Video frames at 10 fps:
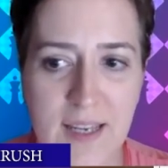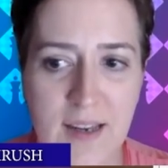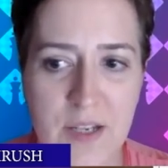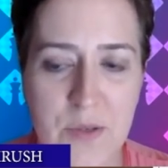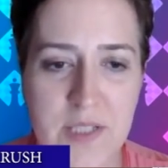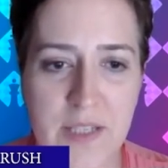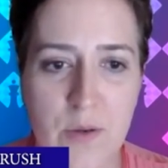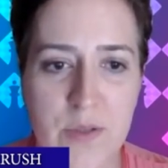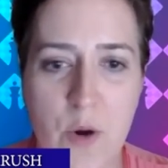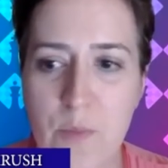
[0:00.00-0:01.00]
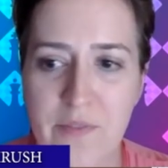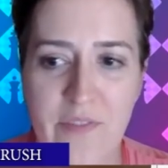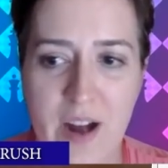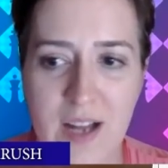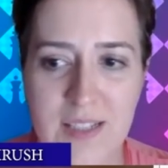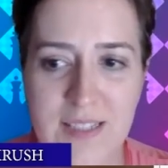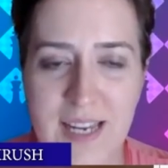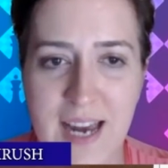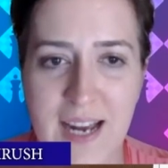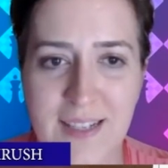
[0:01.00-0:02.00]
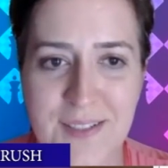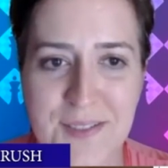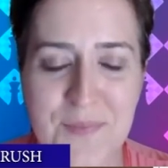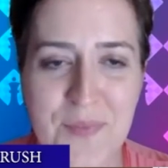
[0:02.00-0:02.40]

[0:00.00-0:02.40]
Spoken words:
using those open files and diagonals.